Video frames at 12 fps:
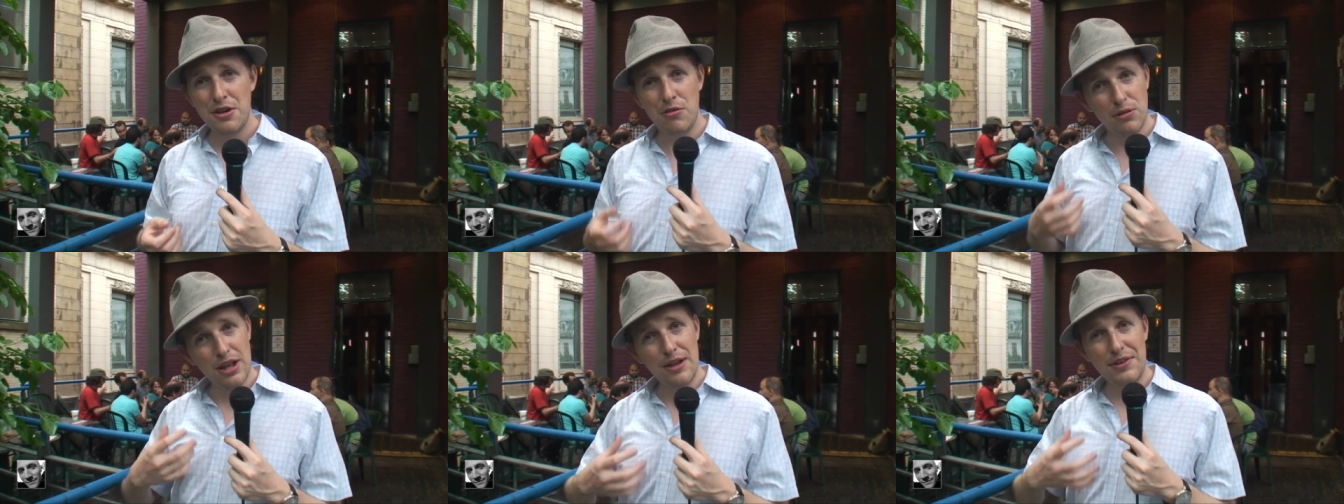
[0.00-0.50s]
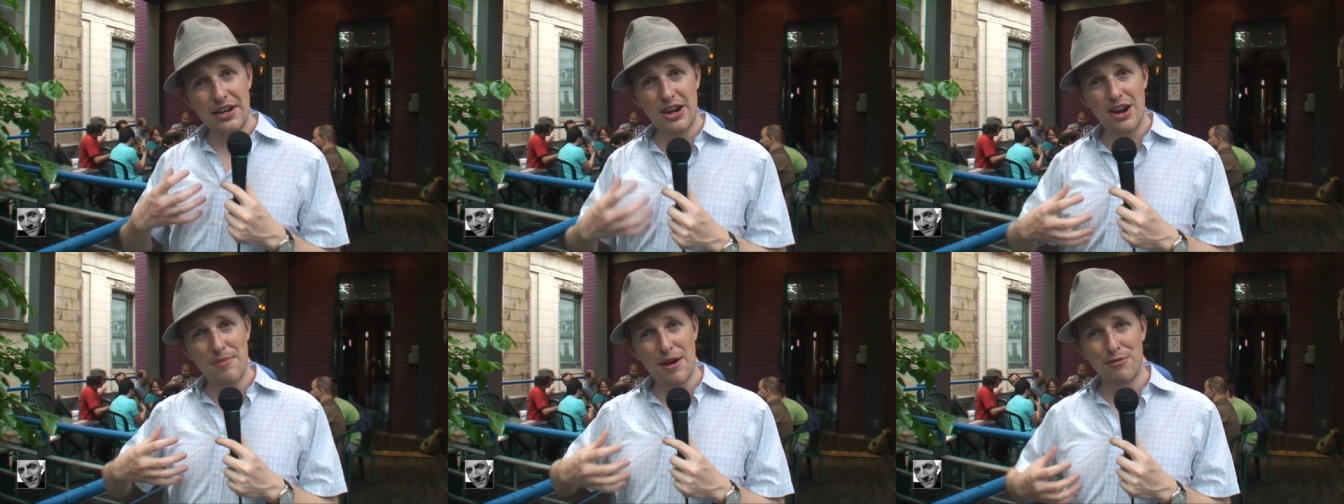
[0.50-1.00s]
who love and
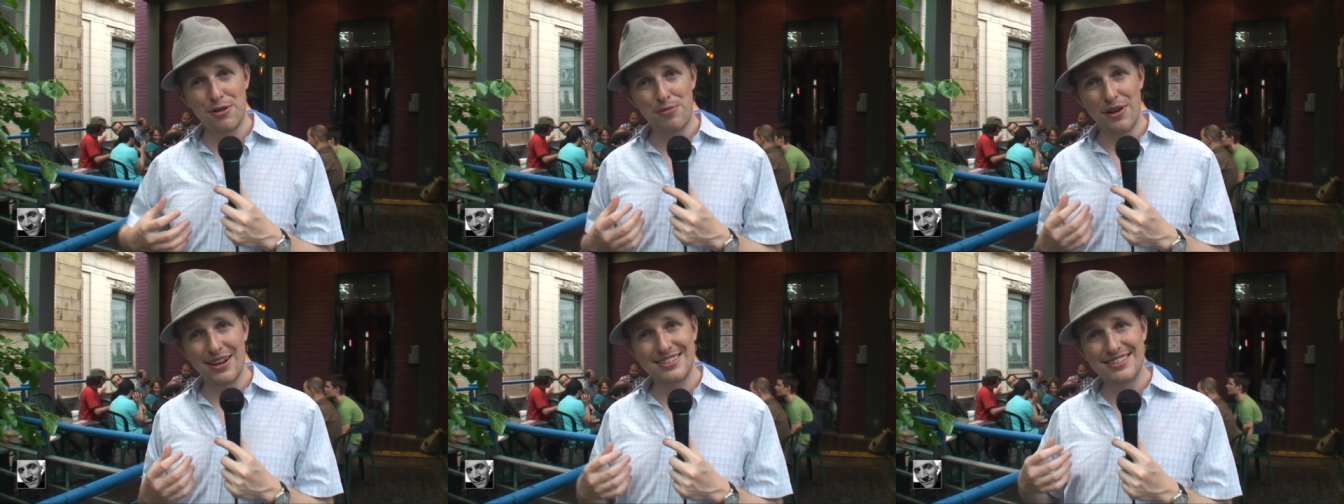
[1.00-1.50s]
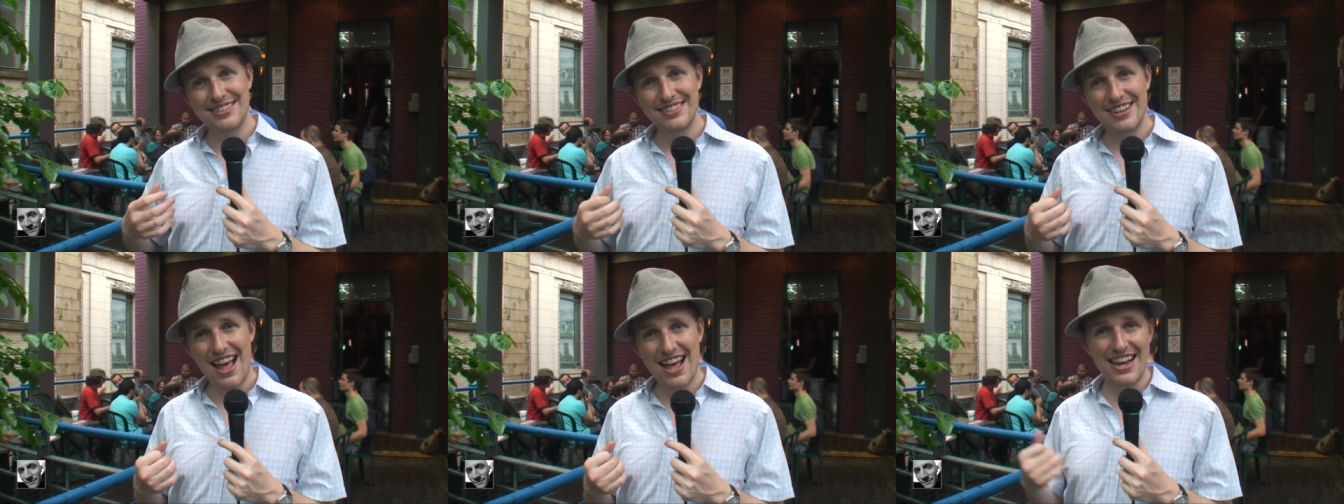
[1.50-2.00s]
care about WordPress
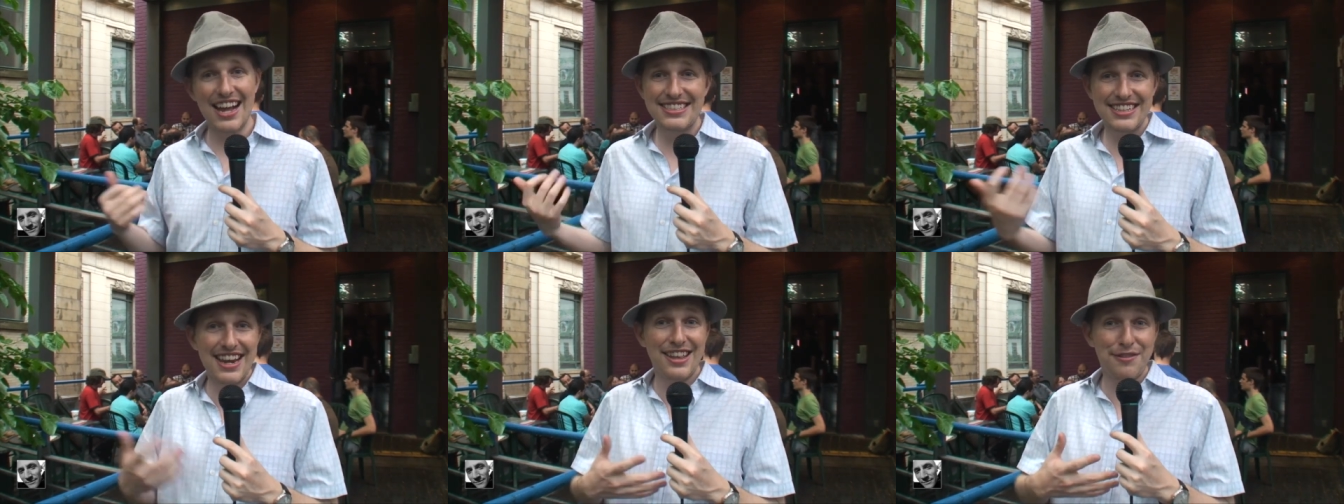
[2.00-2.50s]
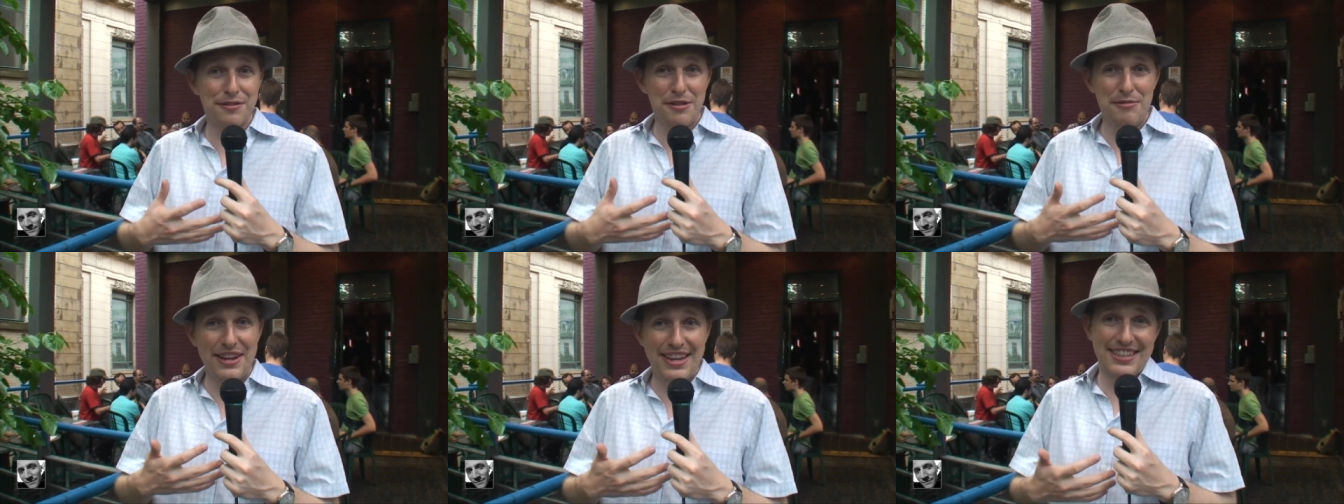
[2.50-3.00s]
and got together for
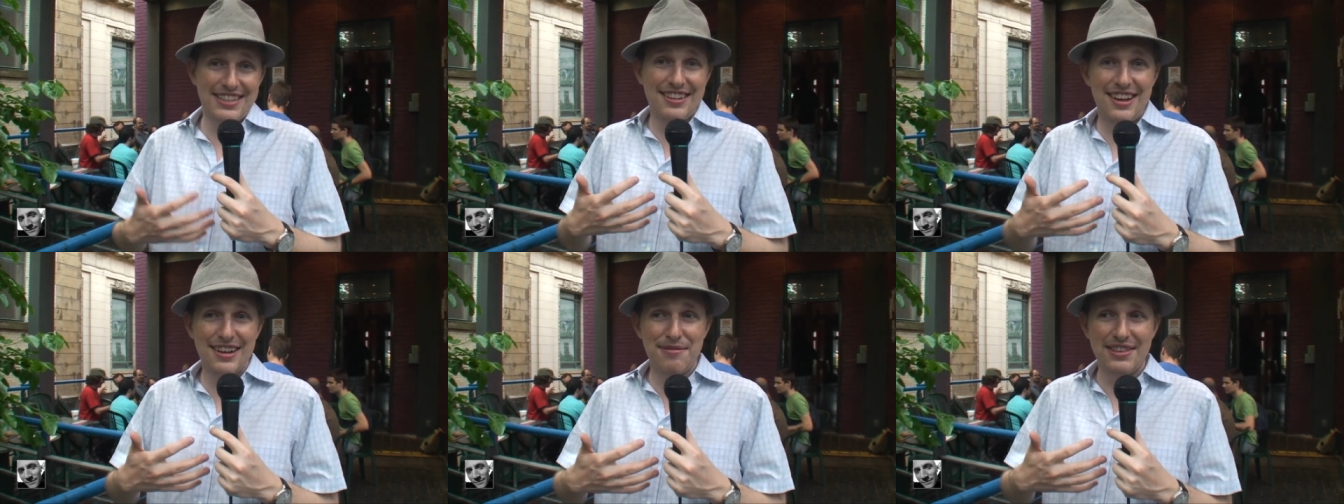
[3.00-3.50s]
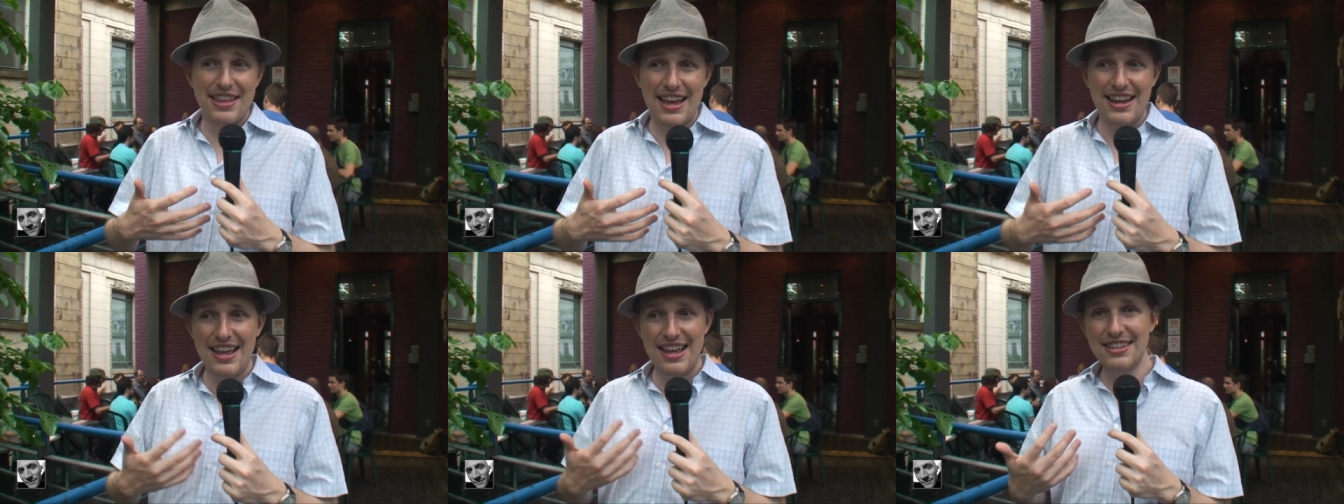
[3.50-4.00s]
a weekend to talk about
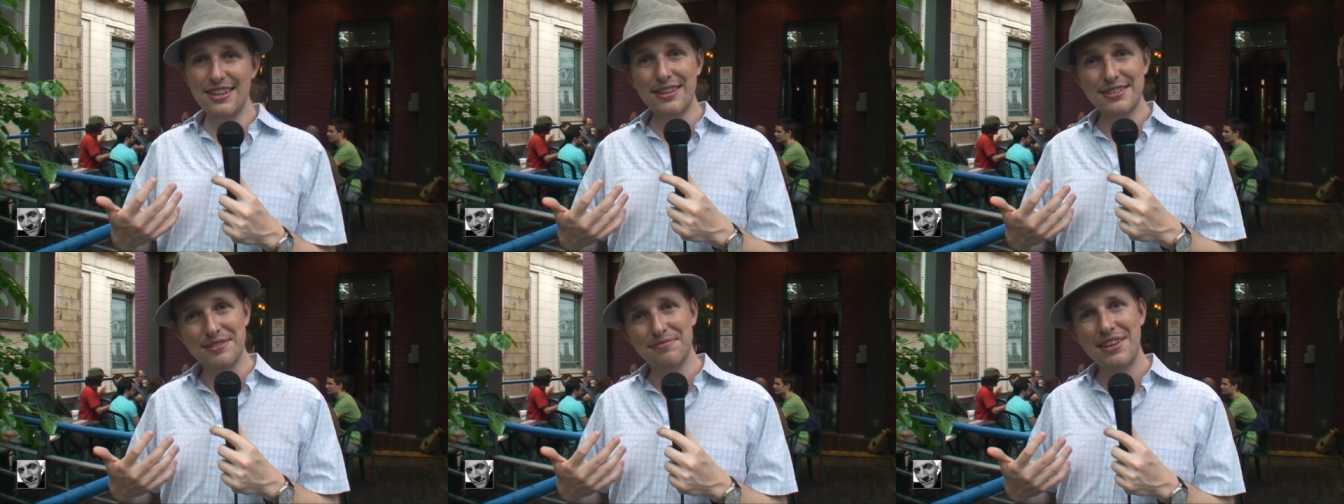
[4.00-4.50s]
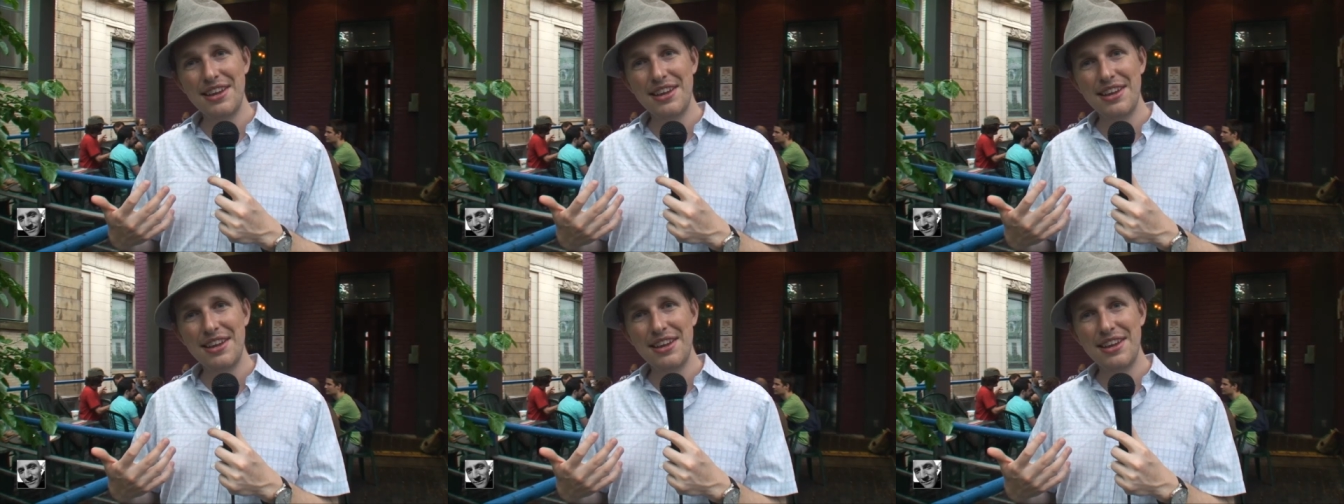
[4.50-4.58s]
that is awesome.